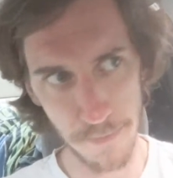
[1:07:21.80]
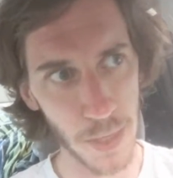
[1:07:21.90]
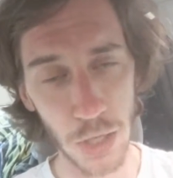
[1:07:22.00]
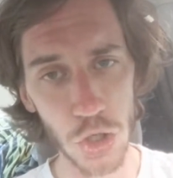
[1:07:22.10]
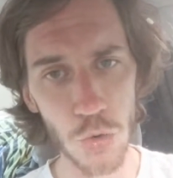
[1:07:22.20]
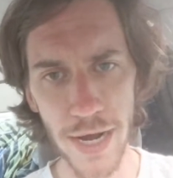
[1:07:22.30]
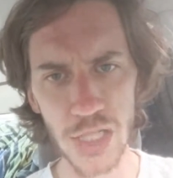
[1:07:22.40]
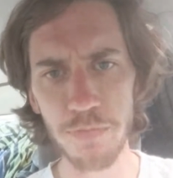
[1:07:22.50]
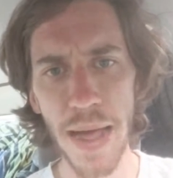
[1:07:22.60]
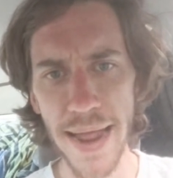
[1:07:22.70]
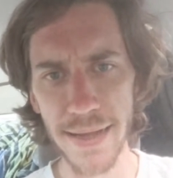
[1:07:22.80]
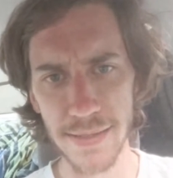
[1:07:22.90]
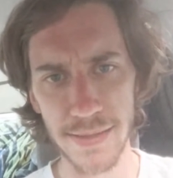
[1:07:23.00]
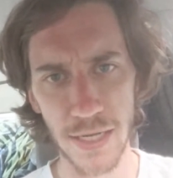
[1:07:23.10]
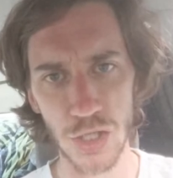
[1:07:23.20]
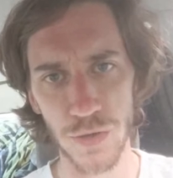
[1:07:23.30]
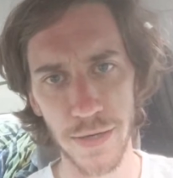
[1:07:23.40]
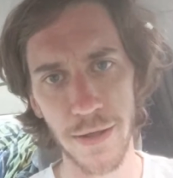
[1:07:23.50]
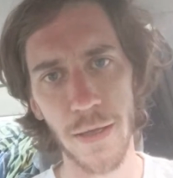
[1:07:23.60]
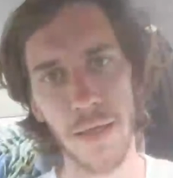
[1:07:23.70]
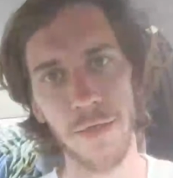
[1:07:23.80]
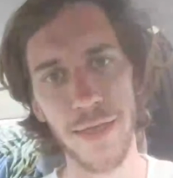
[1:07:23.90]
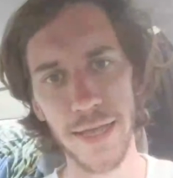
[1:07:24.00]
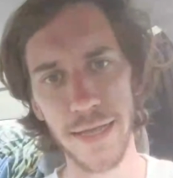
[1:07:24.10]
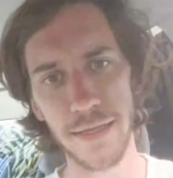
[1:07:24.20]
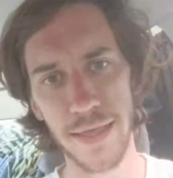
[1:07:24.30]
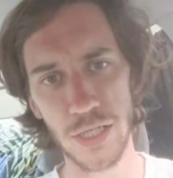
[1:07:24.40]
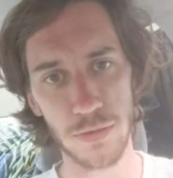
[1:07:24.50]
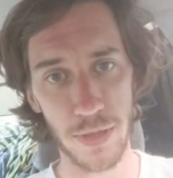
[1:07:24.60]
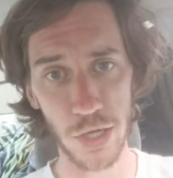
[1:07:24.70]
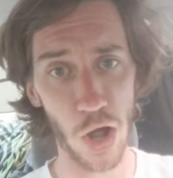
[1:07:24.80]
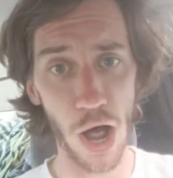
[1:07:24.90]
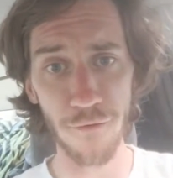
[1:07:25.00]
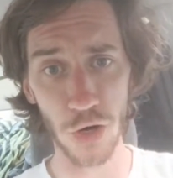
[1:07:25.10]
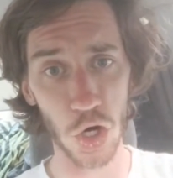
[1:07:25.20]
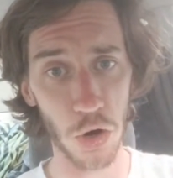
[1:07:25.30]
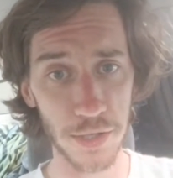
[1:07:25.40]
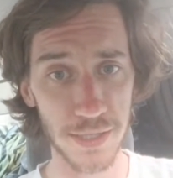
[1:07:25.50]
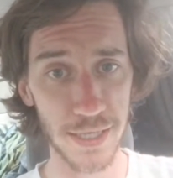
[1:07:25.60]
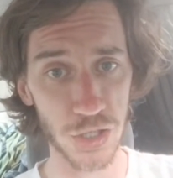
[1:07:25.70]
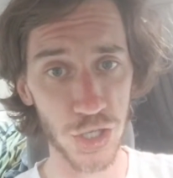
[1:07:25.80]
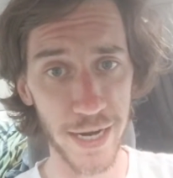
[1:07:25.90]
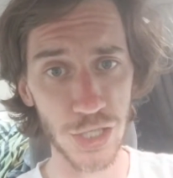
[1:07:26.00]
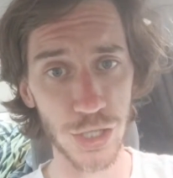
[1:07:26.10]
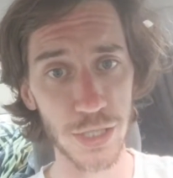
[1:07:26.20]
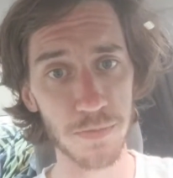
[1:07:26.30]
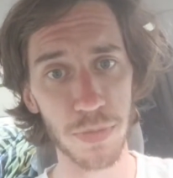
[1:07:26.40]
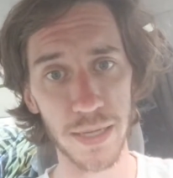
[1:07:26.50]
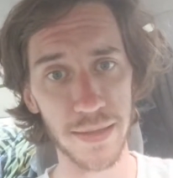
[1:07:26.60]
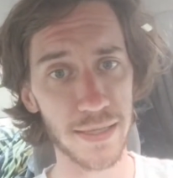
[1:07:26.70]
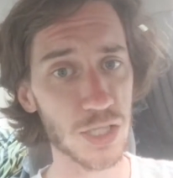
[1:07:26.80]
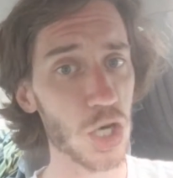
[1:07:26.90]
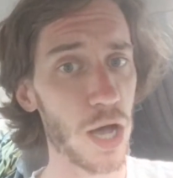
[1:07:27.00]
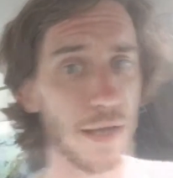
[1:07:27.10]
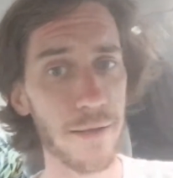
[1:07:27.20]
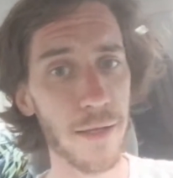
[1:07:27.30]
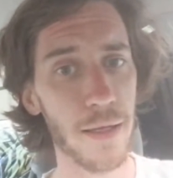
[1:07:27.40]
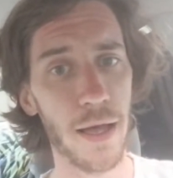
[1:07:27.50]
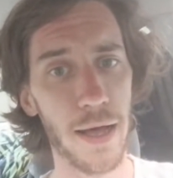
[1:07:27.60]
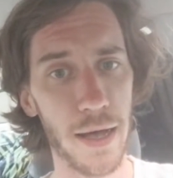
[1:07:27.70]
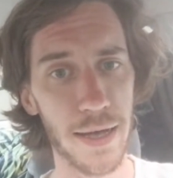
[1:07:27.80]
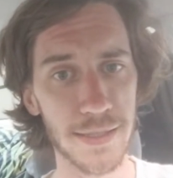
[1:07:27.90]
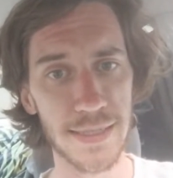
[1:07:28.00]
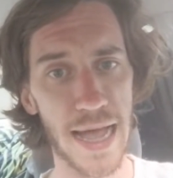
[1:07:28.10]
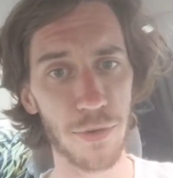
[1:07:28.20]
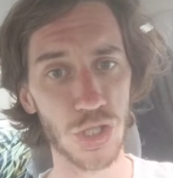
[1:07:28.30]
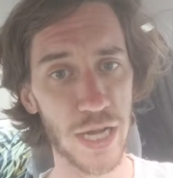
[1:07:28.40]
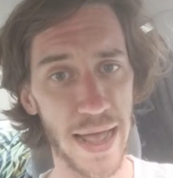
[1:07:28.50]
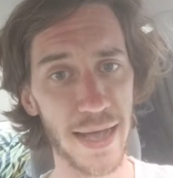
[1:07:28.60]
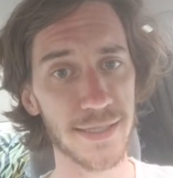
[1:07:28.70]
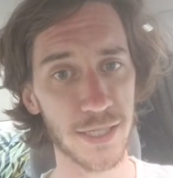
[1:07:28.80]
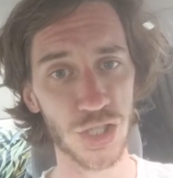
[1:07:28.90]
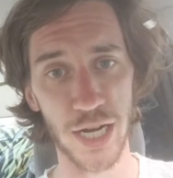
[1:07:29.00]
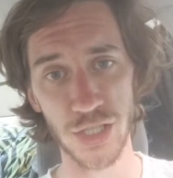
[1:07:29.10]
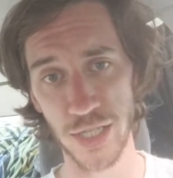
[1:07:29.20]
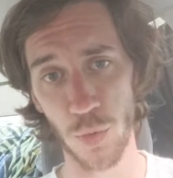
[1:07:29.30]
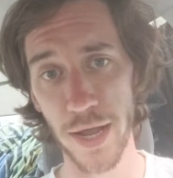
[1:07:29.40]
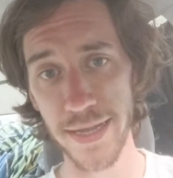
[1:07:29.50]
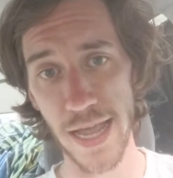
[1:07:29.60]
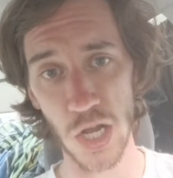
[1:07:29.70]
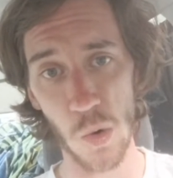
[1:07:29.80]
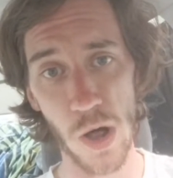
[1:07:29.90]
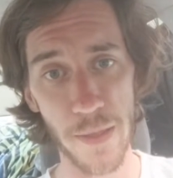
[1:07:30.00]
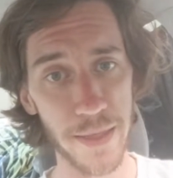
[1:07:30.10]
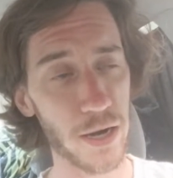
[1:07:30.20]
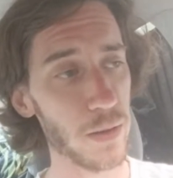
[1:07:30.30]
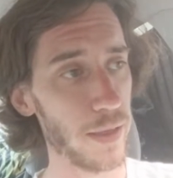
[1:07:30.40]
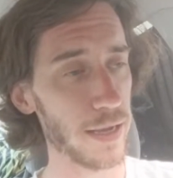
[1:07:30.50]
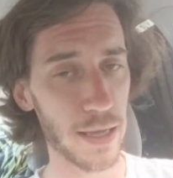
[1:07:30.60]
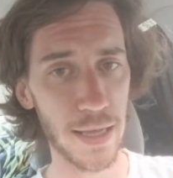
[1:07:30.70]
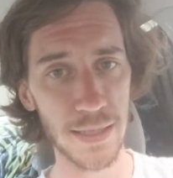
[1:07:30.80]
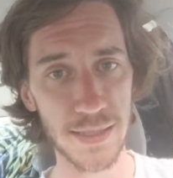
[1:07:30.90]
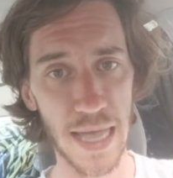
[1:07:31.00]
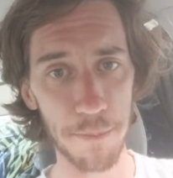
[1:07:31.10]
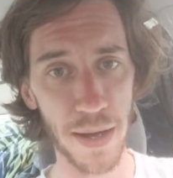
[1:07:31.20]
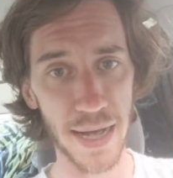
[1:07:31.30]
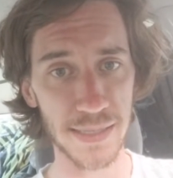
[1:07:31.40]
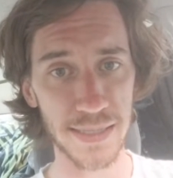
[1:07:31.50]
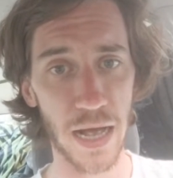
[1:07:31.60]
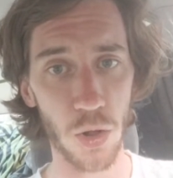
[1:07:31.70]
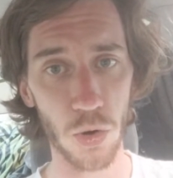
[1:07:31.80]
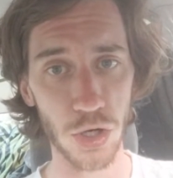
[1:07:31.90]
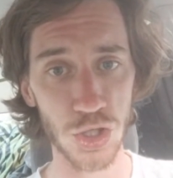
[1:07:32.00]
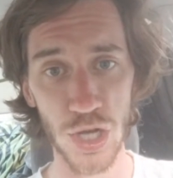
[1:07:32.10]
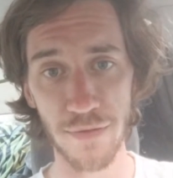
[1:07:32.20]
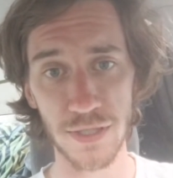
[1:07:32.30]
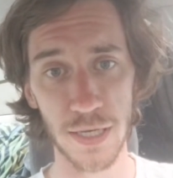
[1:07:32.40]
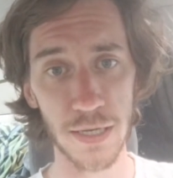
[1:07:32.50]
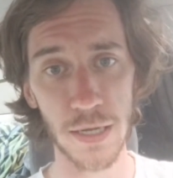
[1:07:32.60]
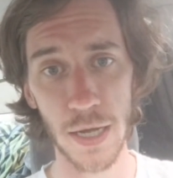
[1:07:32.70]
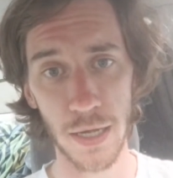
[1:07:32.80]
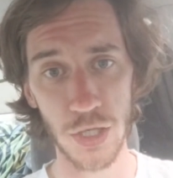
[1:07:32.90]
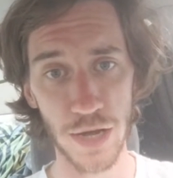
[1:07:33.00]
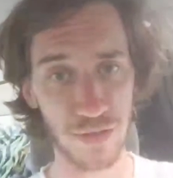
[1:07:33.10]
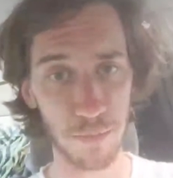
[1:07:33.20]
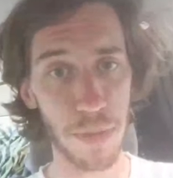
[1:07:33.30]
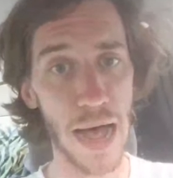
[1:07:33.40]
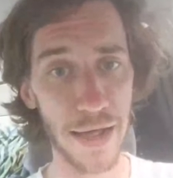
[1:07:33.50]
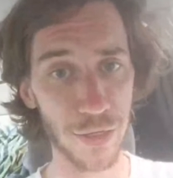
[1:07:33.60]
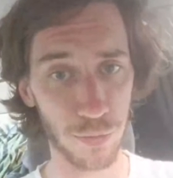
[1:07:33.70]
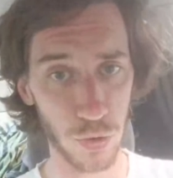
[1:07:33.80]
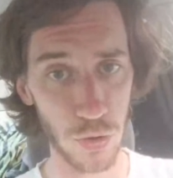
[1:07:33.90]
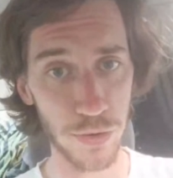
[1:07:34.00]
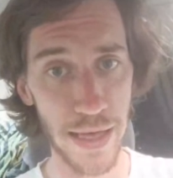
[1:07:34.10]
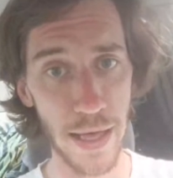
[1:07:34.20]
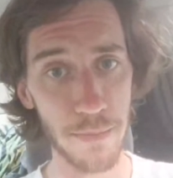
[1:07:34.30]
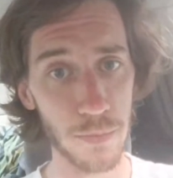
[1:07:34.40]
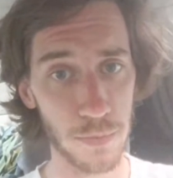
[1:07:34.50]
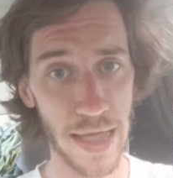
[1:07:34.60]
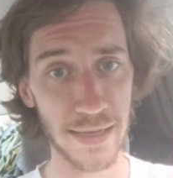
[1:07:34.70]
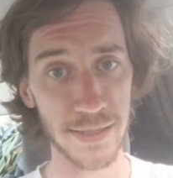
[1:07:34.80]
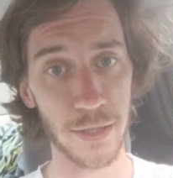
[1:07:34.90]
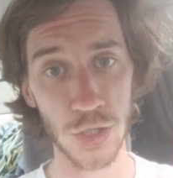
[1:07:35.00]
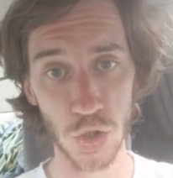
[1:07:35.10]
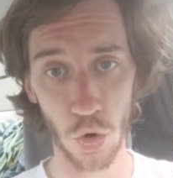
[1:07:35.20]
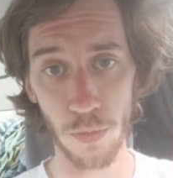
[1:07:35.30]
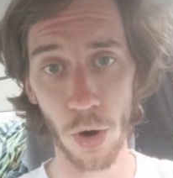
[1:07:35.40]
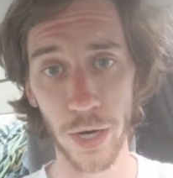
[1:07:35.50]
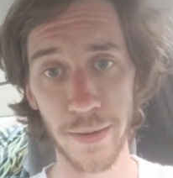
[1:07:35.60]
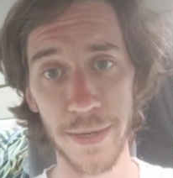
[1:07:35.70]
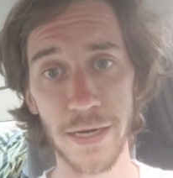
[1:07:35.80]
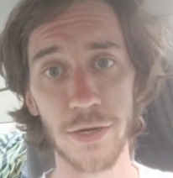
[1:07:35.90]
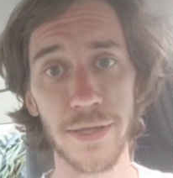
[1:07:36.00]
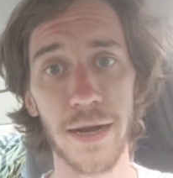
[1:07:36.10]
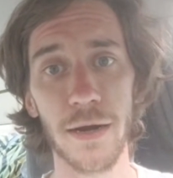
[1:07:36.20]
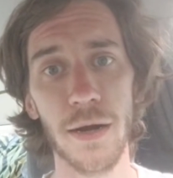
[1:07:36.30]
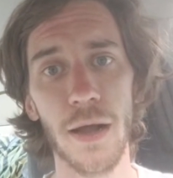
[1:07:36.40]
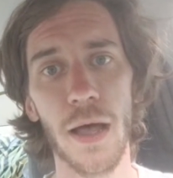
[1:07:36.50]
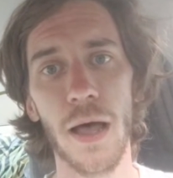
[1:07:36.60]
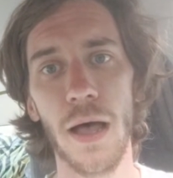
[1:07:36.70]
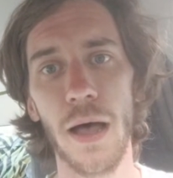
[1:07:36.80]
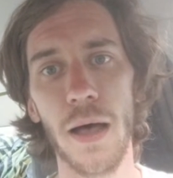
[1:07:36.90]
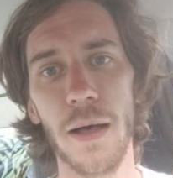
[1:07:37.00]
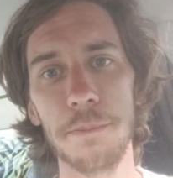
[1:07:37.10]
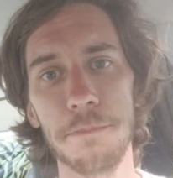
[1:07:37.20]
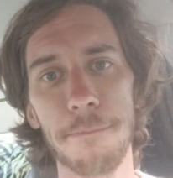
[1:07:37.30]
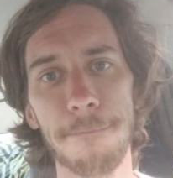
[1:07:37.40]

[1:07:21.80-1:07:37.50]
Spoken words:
new age bank essentially. They offer currency exchanges, but it's not established as an exchange. That's why you can't go on there and like set buy sell orders. You have to buy through them as the sole market maker there. Um,